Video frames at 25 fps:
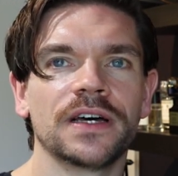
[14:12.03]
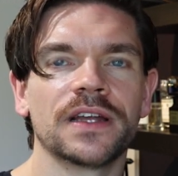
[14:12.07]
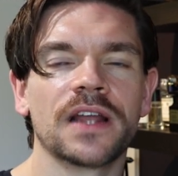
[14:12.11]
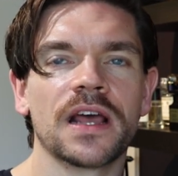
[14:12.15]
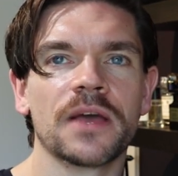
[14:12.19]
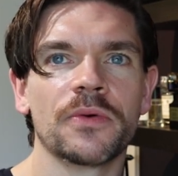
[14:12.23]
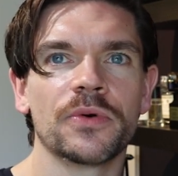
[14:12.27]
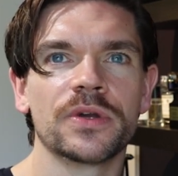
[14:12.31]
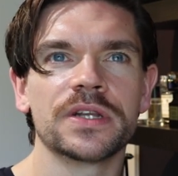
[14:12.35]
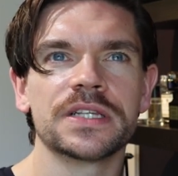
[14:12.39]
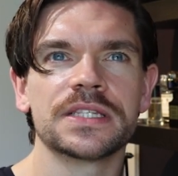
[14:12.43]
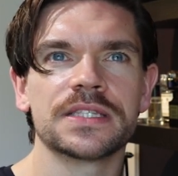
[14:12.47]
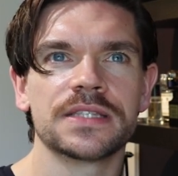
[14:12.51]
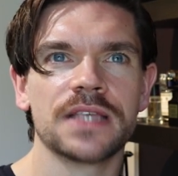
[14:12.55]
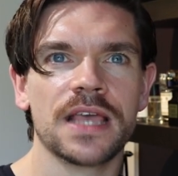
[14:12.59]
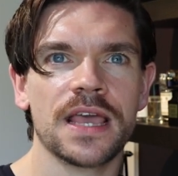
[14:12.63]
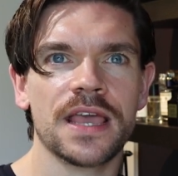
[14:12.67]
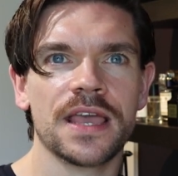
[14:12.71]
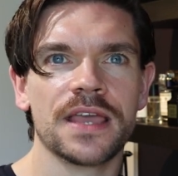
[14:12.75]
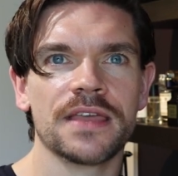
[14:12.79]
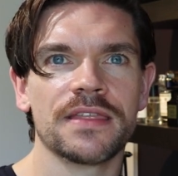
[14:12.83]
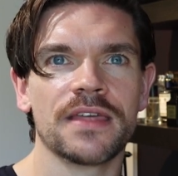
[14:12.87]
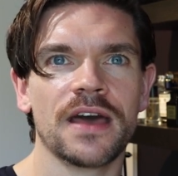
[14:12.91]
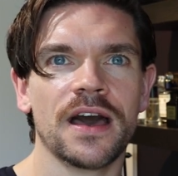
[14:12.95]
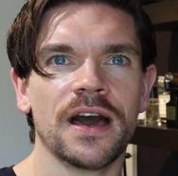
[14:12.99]
And I want to
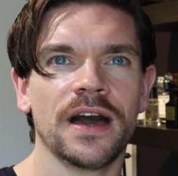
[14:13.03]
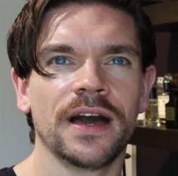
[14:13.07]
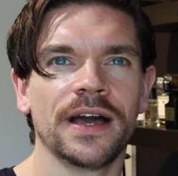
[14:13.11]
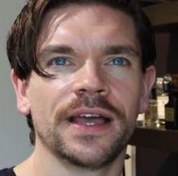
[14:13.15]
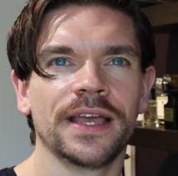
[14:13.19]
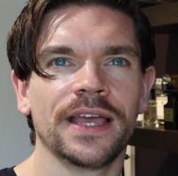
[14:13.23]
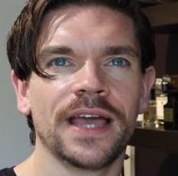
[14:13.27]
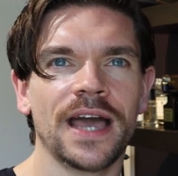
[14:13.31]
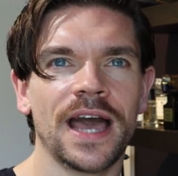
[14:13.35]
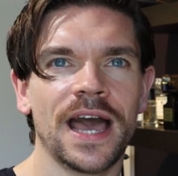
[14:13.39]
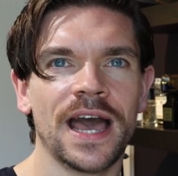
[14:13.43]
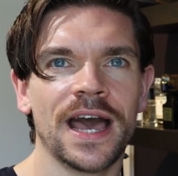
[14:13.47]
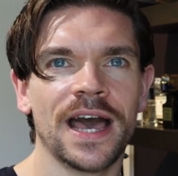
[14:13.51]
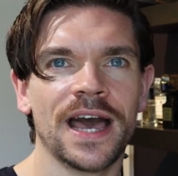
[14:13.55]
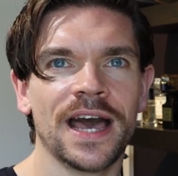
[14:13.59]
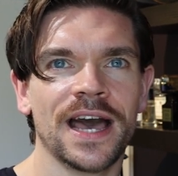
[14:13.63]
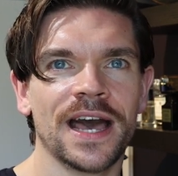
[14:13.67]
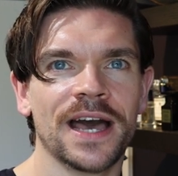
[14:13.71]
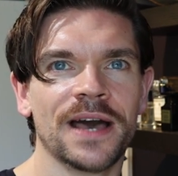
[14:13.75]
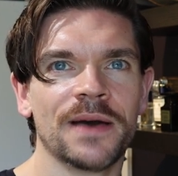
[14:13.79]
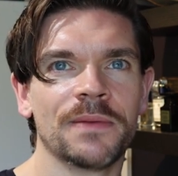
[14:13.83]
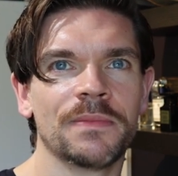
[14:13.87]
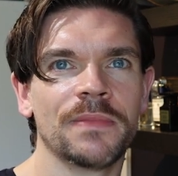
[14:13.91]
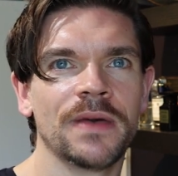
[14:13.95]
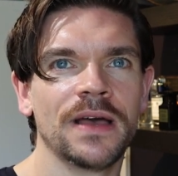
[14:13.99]
say that I
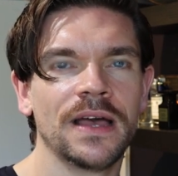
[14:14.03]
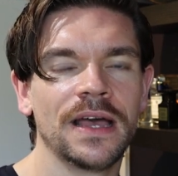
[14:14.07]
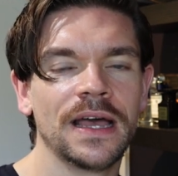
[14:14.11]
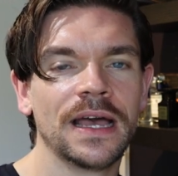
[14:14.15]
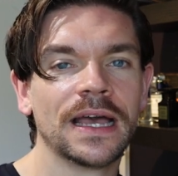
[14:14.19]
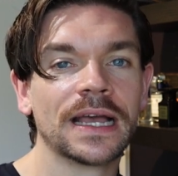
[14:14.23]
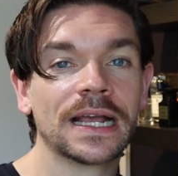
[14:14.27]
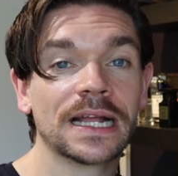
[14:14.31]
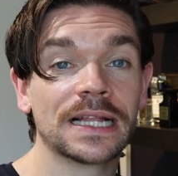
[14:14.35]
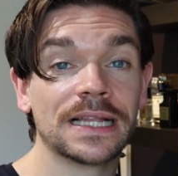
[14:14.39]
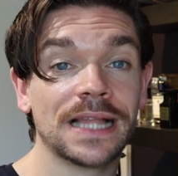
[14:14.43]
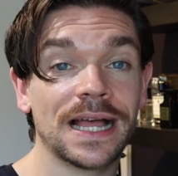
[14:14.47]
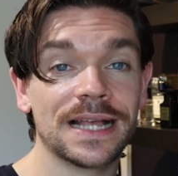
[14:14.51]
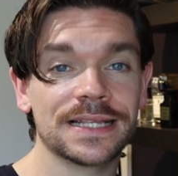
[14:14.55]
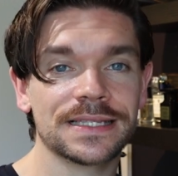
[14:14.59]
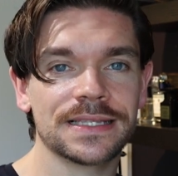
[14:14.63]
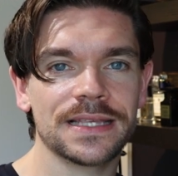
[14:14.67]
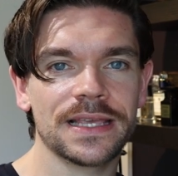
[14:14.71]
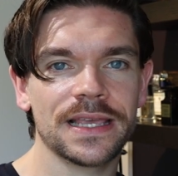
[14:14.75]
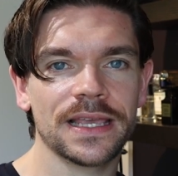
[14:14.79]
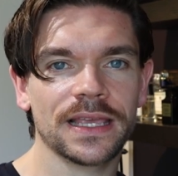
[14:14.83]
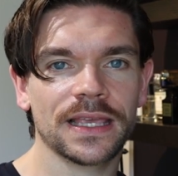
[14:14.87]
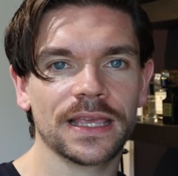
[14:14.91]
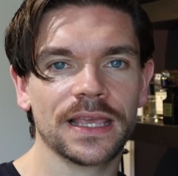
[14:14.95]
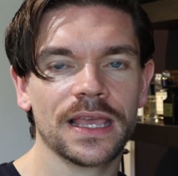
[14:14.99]
am
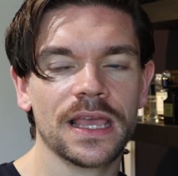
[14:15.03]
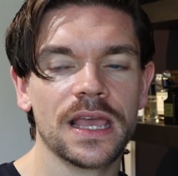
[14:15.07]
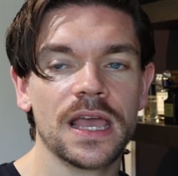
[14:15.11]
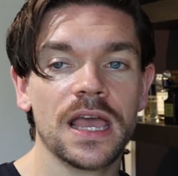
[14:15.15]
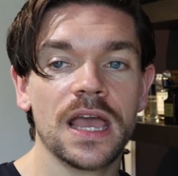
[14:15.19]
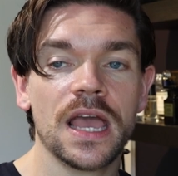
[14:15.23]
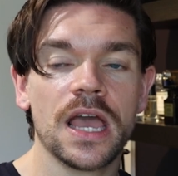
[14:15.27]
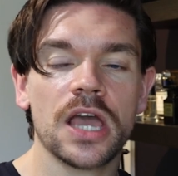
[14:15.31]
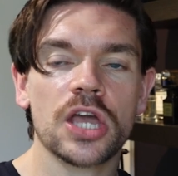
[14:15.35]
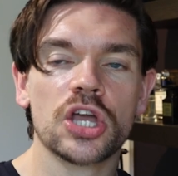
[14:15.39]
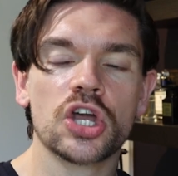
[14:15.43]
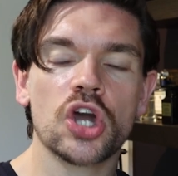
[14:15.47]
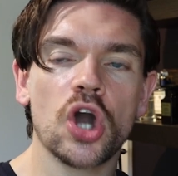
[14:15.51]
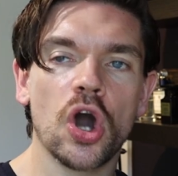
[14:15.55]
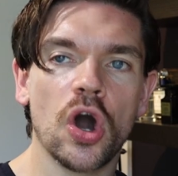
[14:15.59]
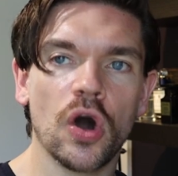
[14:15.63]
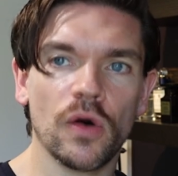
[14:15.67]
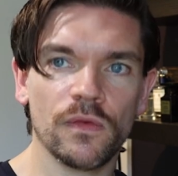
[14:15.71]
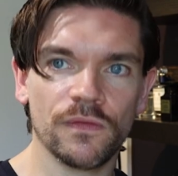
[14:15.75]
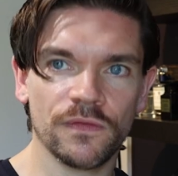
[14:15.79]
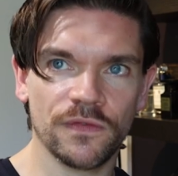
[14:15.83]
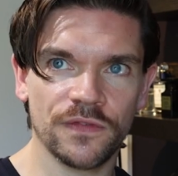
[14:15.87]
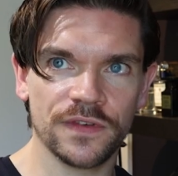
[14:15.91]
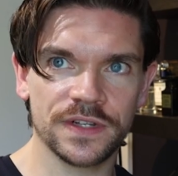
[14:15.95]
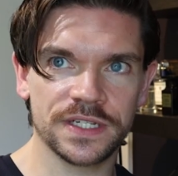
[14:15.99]
classic,
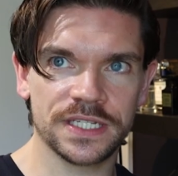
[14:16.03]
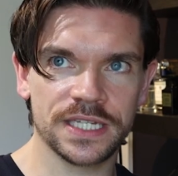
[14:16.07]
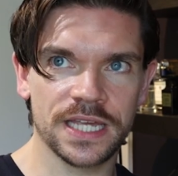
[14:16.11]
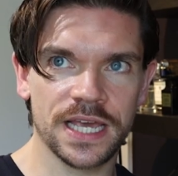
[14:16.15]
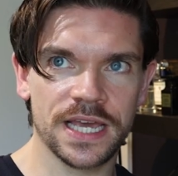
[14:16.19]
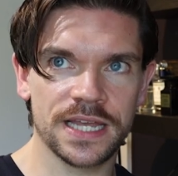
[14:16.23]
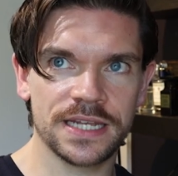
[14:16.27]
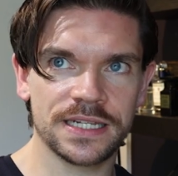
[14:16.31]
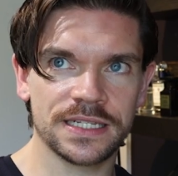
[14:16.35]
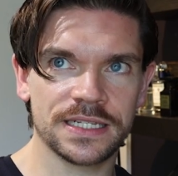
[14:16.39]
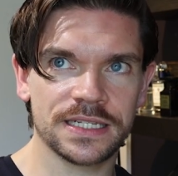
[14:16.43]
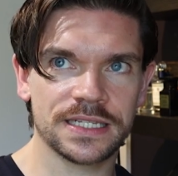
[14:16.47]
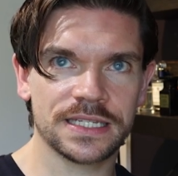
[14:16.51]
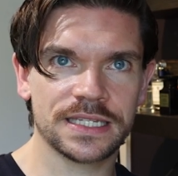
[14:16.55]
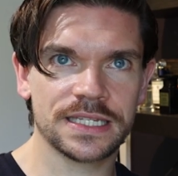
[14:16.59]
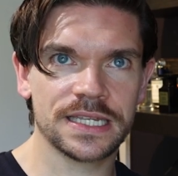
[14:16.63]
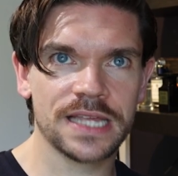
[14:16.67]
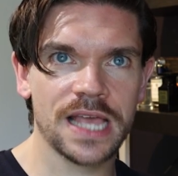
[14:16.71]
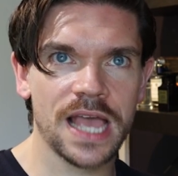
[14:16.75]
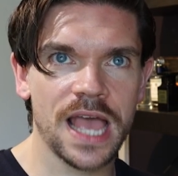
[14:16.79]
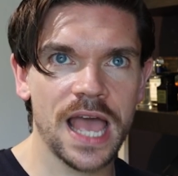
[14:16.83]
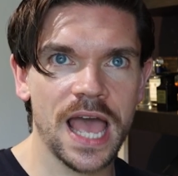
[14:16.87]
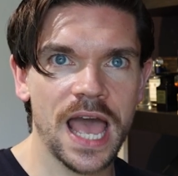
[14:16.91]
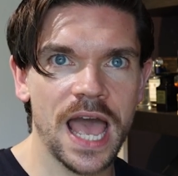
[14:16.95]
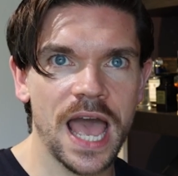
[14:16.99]

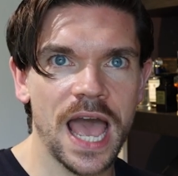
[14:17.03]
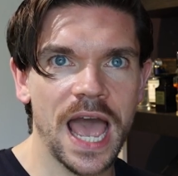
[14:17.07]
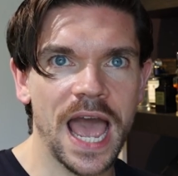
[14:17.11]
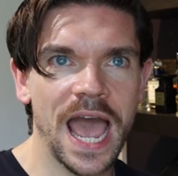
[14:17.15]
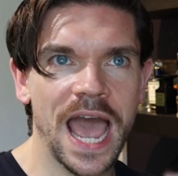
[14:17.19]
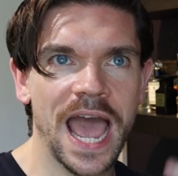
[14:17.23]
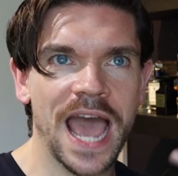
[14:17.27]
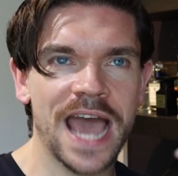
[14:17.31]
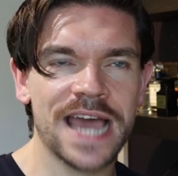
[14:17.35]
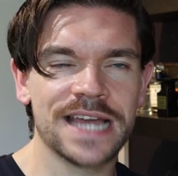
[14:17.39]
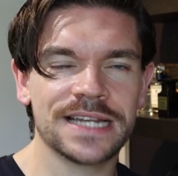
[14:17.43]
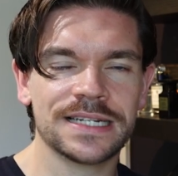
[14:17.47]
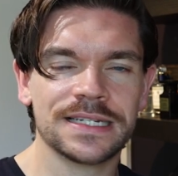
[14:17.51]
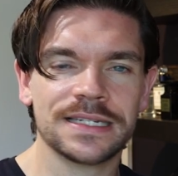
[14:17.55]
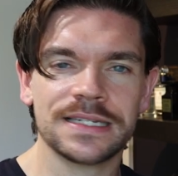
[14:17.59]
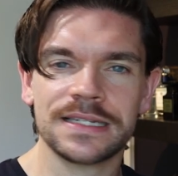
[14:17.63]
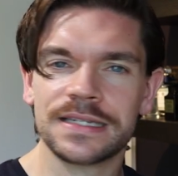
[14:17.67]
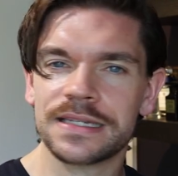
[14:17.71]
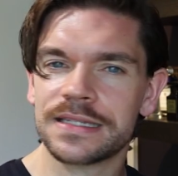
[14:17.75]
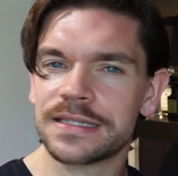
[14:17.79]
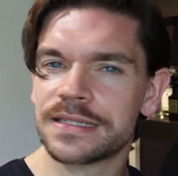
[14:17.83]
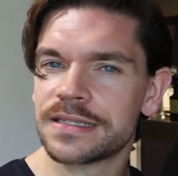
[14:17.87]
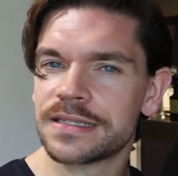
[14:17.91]
confident, and